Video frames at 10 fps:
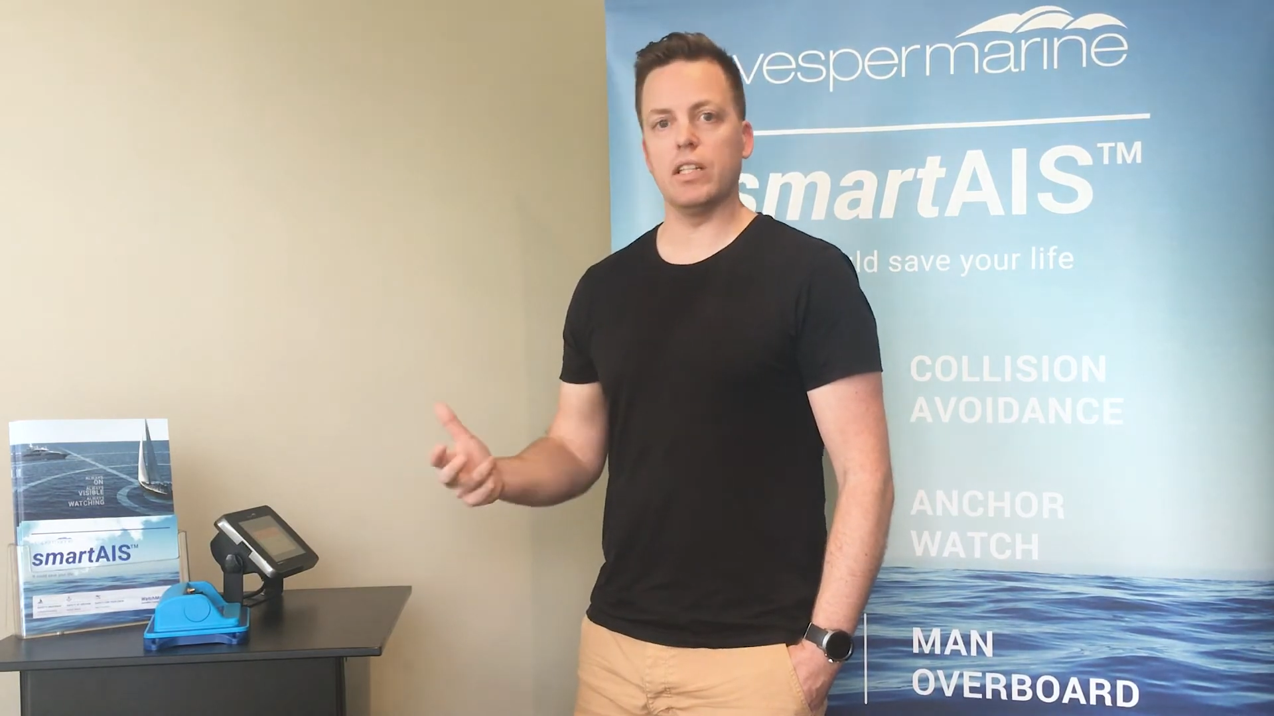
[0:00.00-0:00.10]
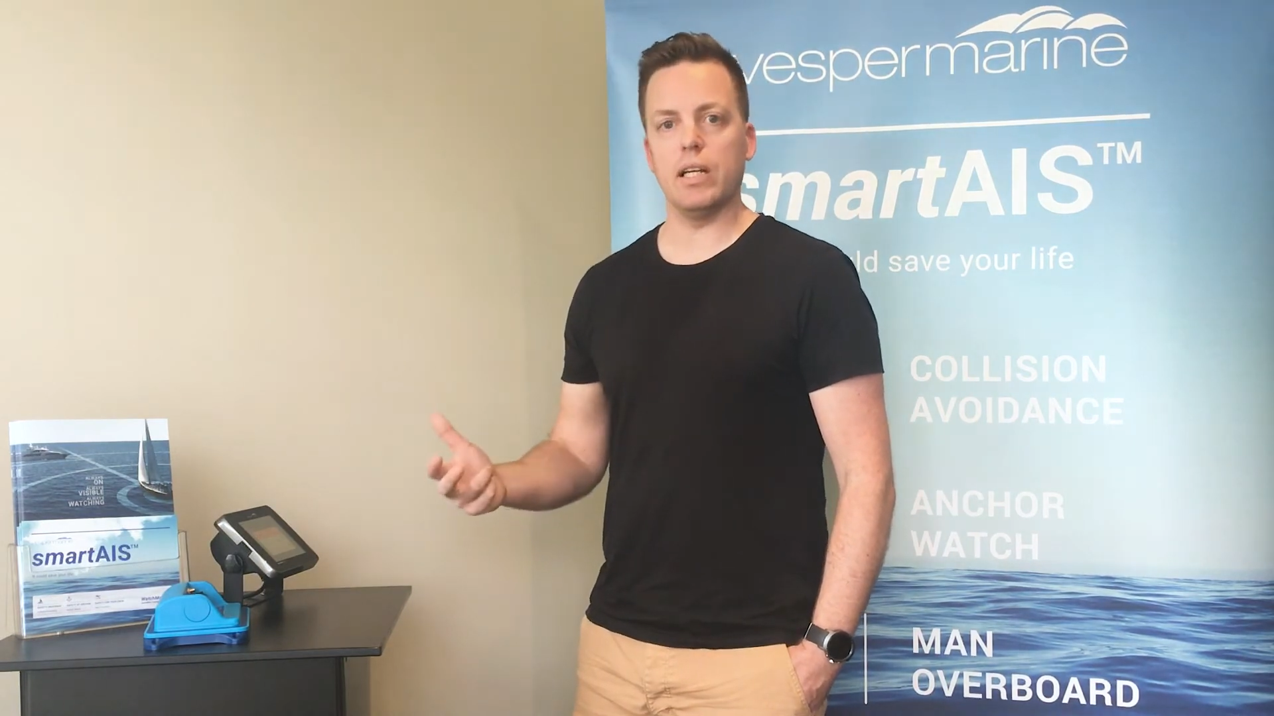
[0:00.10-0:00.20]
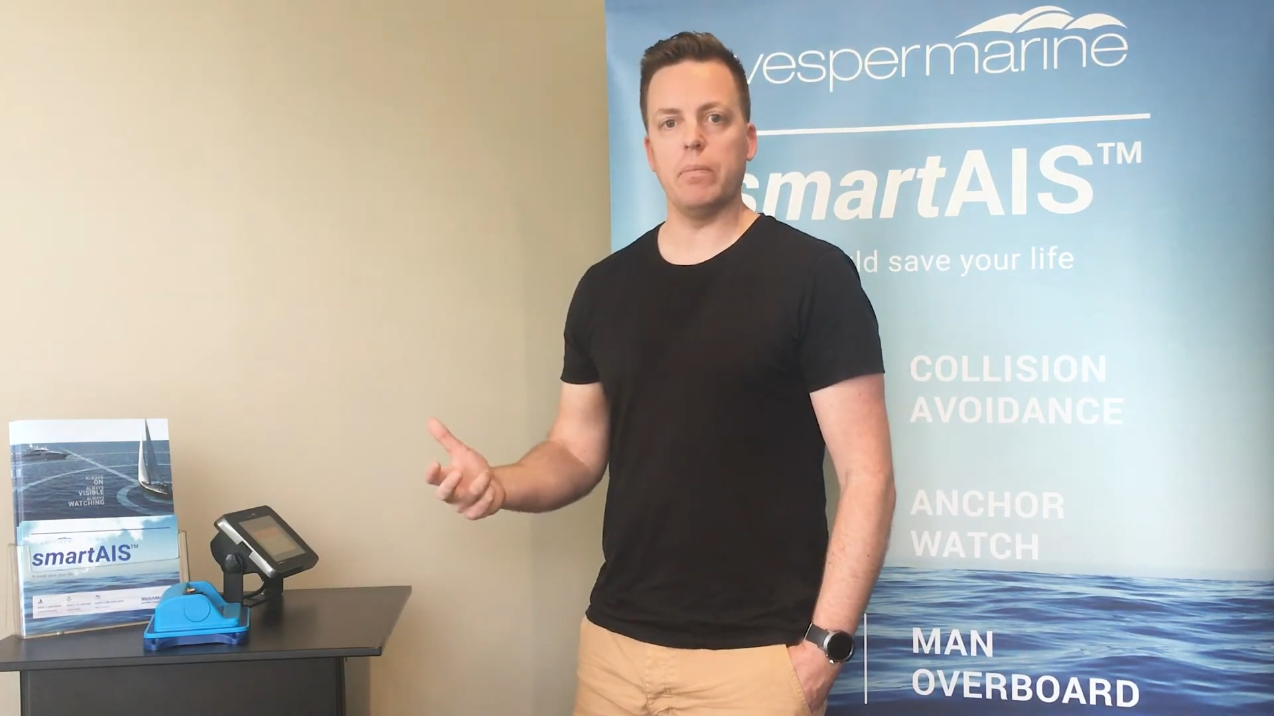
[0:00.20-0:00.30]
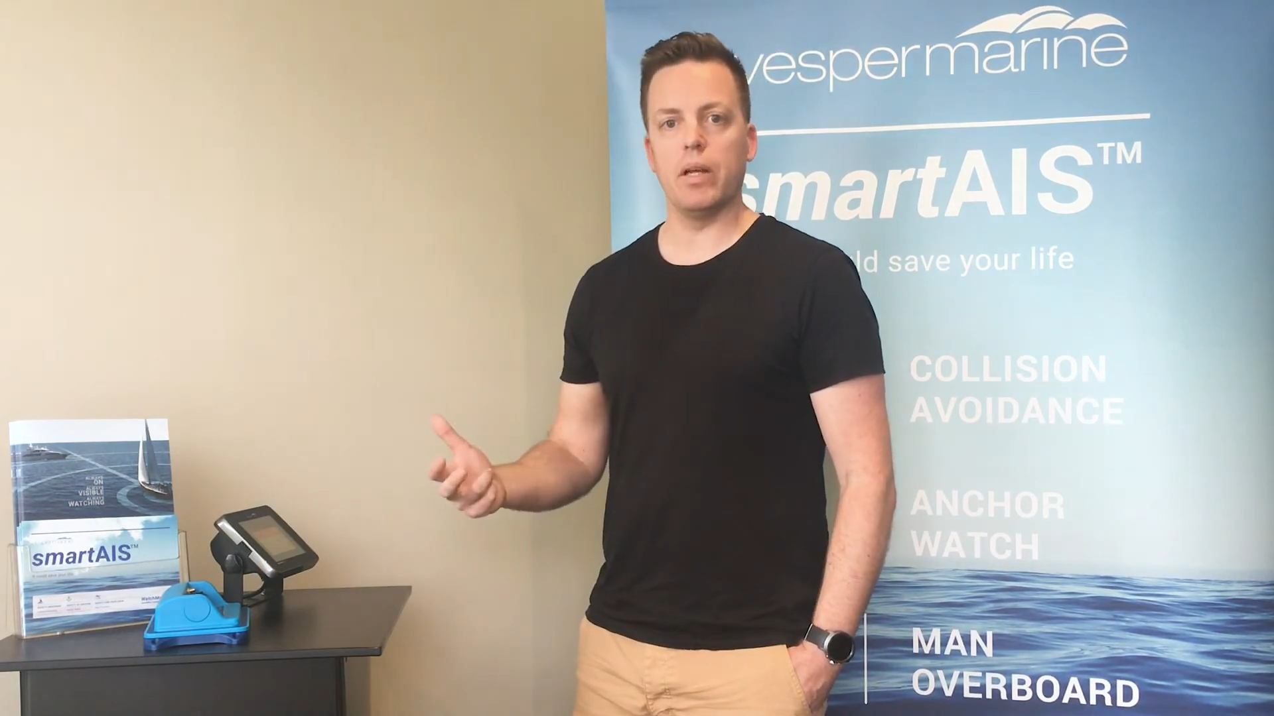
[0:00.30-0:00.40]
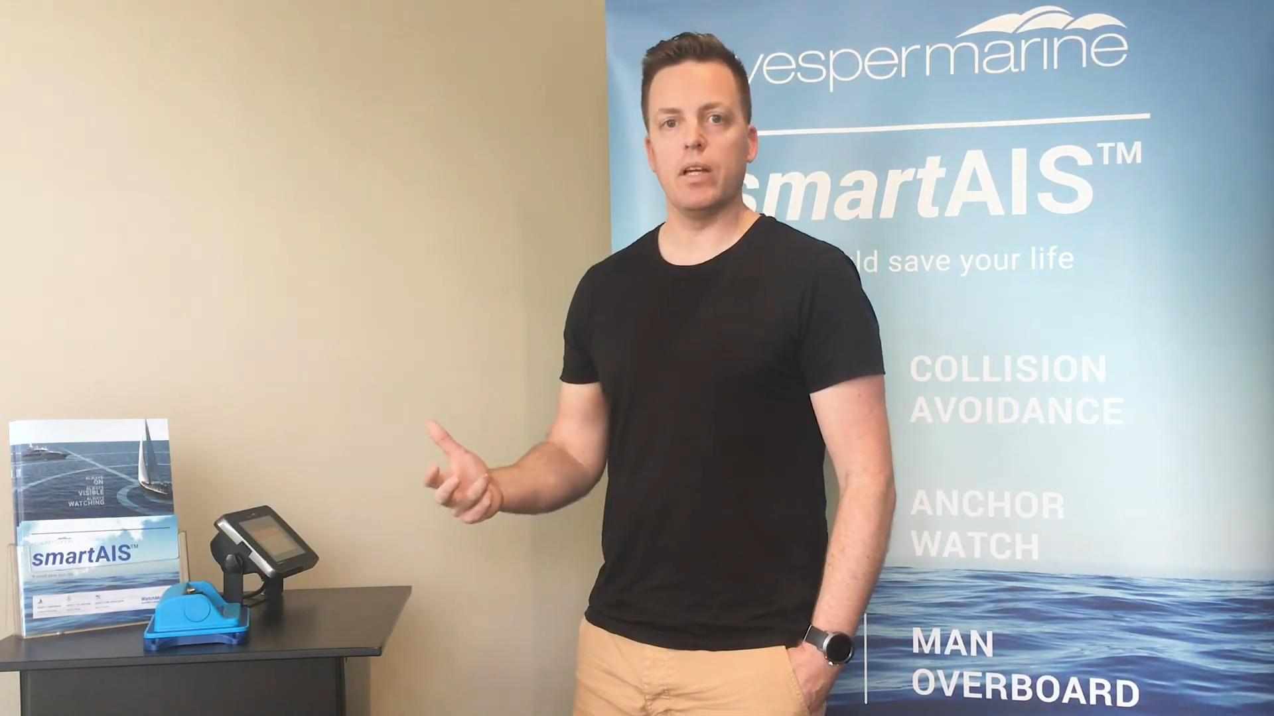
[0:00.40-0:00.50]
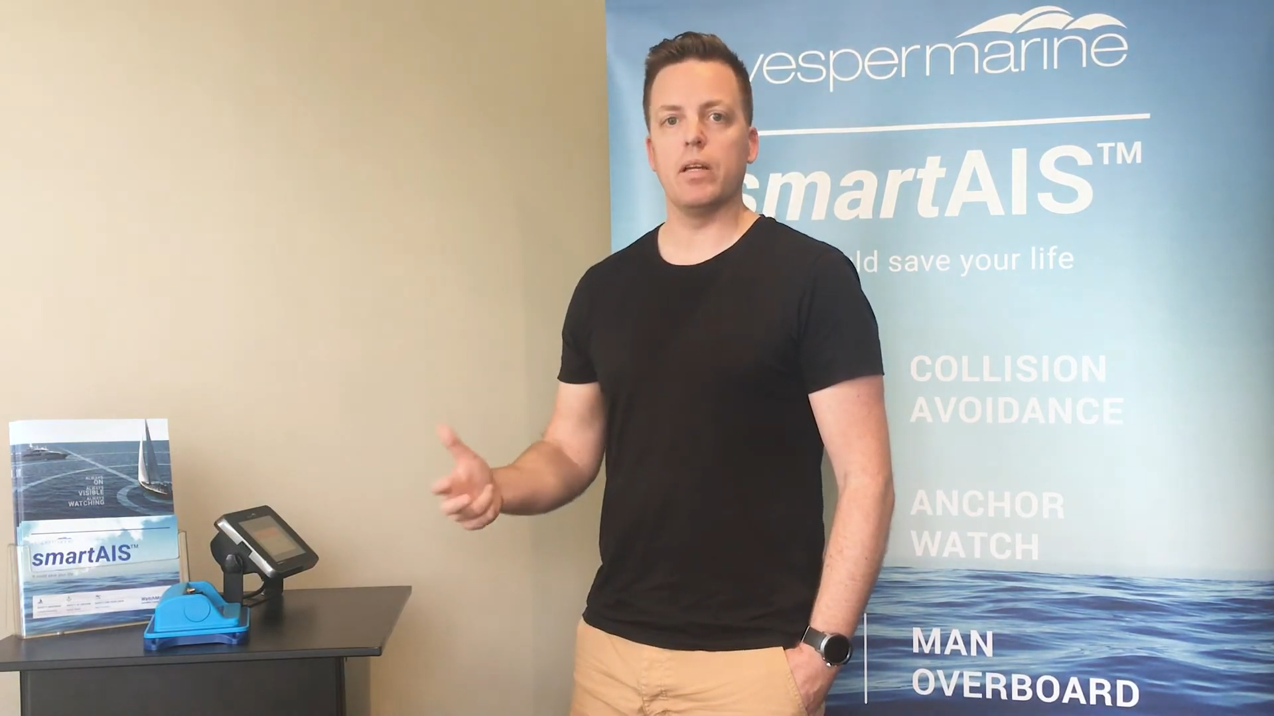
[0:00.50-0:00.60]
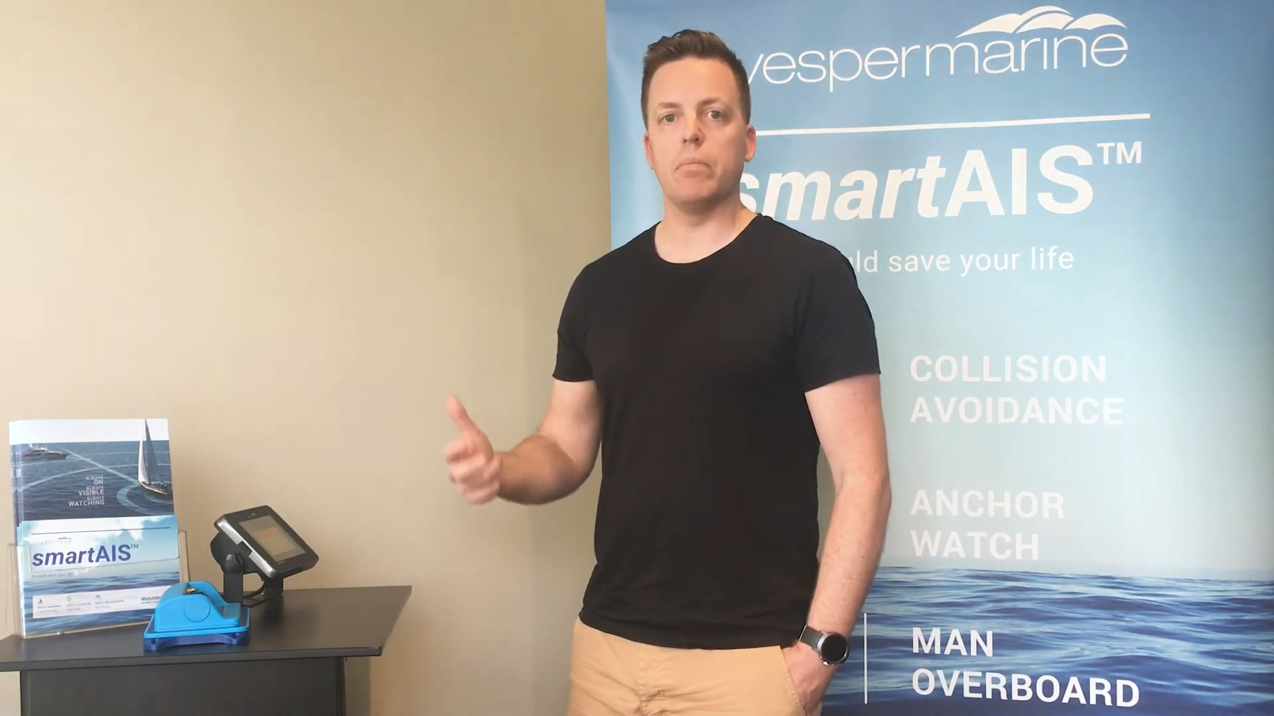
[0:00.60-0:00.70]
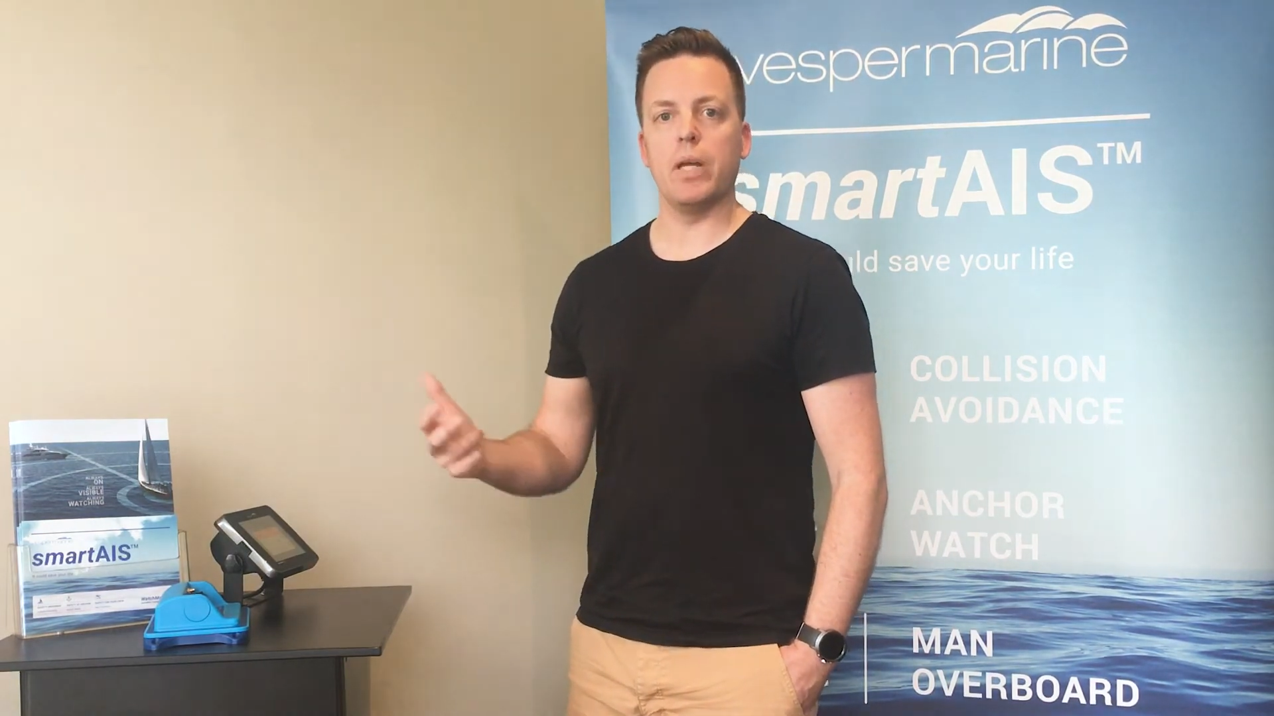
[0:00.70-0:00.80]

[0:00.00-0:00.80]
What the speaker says: alarm